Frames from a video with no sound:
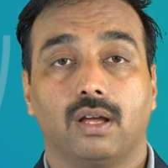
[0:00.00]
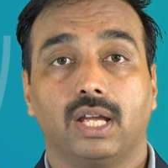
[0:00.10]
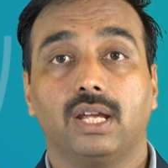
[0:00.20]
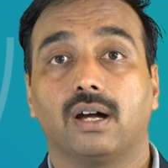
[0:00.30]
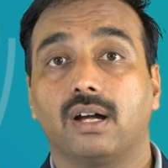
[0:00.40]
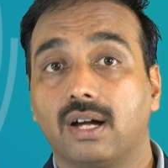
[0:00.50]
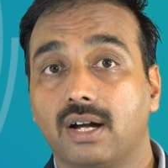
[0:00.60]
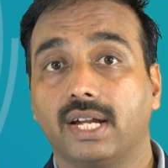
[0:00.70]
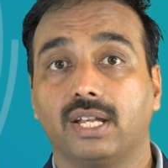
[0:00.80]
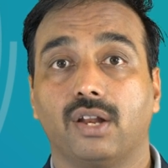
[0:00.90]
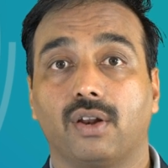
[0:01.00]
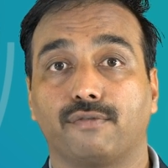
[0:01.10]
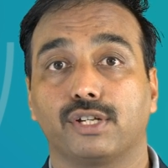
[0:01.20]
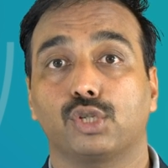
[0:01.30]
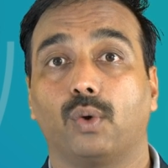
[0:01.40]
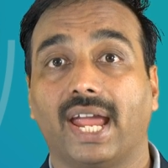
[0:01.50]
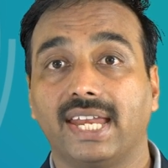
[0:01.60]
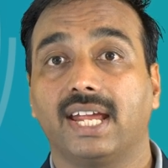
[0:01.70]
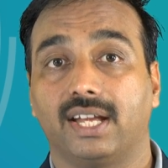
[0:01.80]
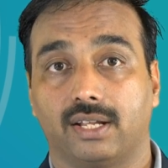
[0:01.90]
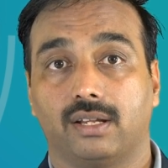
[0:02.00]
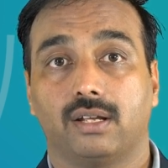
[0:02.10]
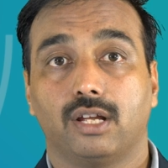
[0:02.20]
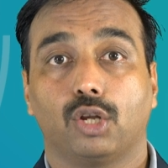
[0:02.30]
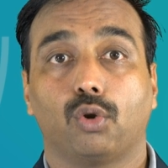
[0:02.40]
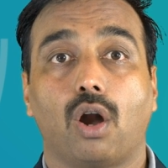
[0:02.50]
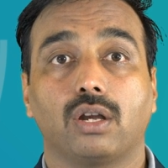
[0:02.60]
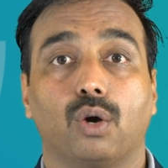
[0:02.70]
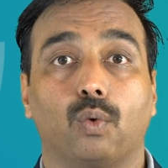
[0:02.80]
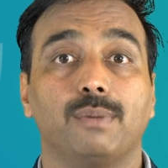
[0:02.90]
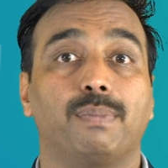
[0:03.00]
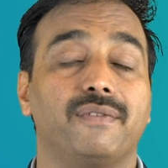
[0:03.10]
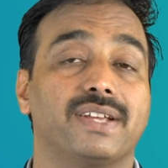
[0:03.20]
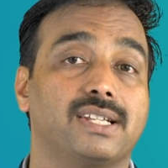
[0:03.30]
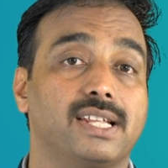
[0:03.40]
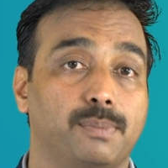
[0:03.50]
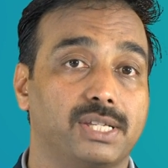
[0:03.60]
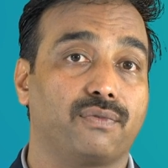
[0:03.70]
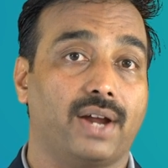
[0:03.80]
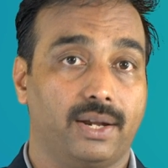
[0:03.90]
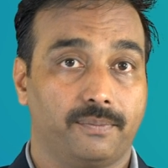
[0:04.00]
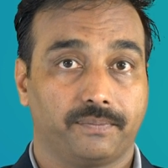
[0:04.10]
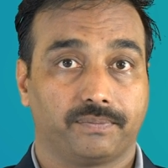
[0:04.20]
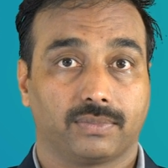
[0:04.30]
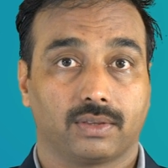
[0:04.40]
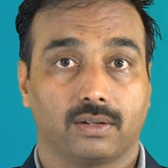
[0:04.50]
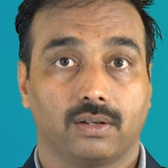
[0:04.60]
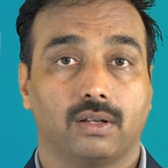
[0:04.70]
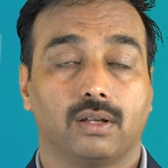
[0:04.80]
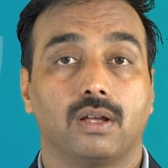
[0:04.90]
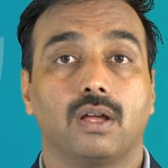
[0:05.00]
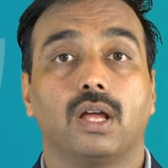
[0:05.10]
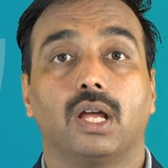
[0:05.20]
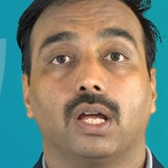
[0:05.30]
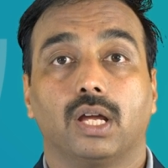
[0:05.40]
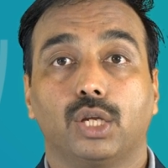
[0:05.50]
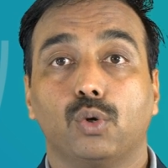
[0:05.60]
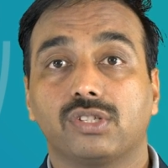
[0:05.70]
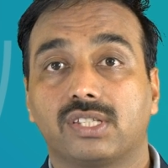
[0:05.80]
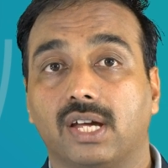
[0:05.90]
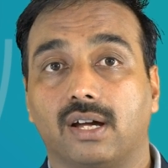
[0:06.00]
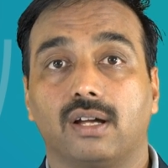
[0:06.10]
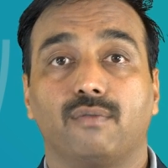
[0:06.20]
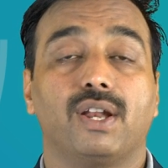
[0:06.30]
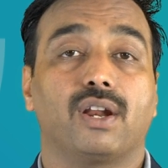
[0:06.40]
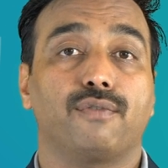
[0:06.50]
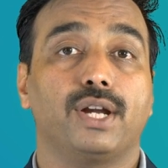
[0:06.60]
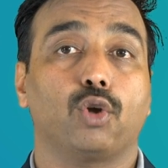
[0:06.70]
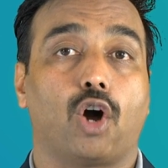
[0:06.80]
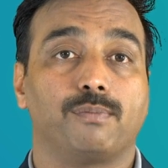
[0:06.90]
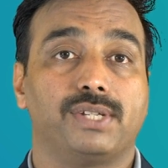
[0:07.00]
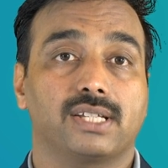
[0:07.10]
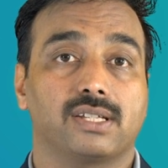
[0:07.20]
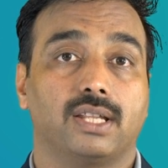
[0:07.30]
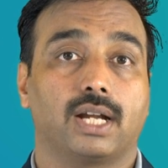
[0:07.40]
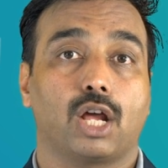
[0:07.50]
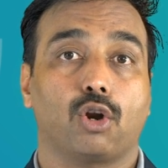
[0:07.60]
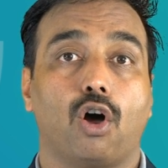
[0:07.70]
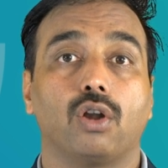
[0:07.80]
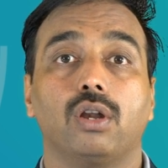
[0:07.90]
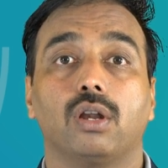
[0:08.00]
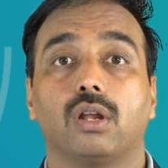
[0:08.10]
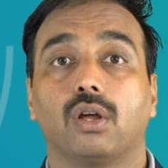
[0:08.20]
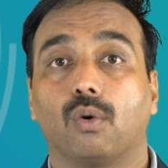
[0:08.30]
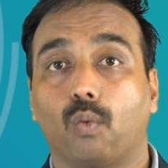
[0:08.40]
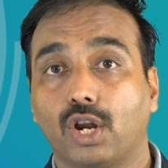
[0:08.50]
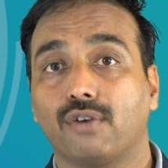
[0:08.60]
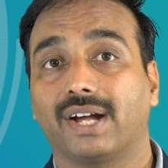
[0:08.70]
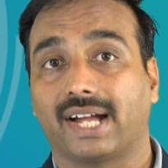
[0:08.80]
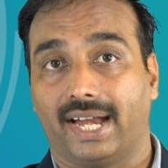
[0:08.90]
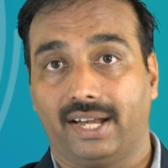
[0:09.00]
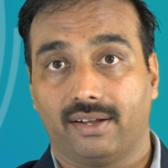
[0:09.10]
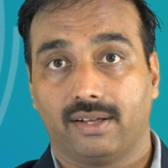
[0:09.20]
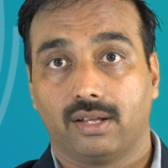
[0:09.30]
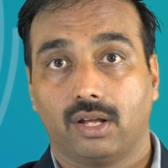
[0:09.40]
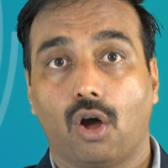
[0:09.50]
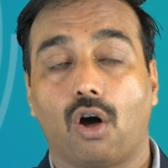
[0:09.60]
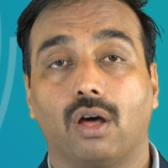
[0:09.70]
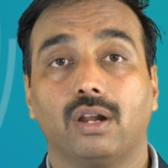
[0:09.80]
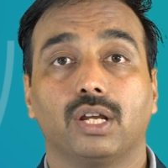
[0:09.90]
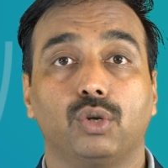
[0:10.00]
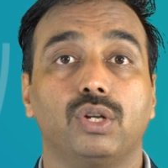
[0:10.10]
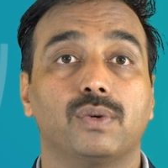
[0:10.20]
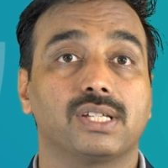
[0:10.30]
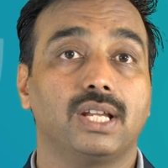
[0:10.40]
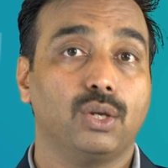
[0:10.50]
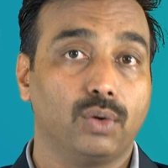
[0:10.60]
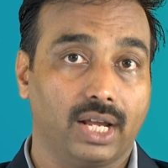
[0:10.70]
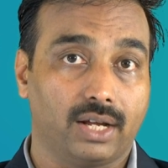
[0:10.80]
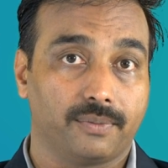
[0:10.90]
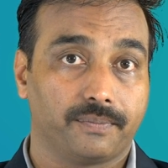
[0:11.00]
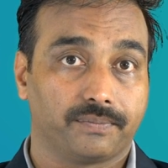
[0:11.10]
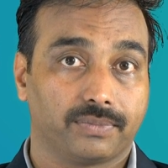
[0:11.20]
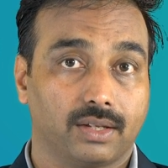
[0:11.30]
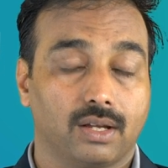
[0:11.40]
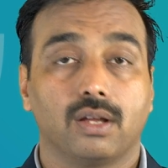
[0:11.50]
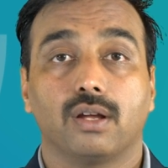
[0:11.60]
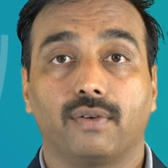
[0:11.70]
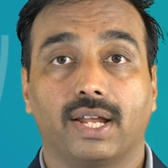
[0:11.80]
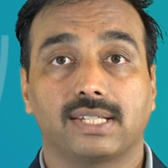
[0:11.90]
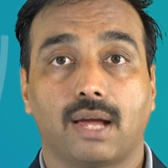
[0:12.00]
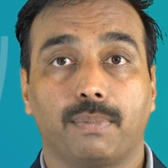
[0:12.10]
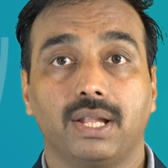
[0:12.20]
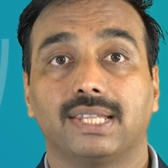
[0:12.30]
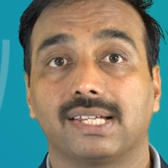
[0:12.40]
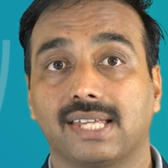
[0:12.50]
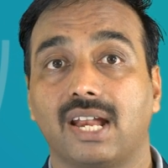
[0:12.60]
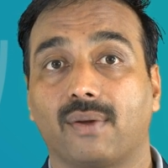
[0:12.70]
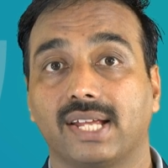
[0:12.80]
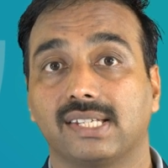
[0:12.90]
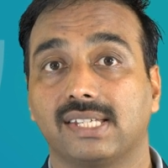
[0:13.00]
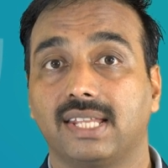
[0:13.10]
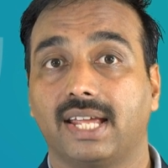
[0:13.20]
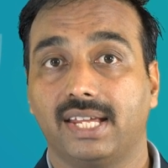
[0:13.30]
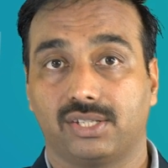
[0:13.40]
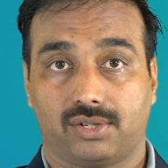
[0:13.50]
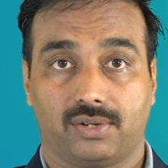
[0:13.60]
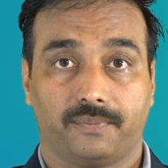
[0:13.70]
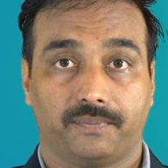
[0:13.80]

Here, a kitten refers to any kitten, not one previously specified. Use the when referring to objects that are one of a kind or universally unique. For example, the sun rises in the east.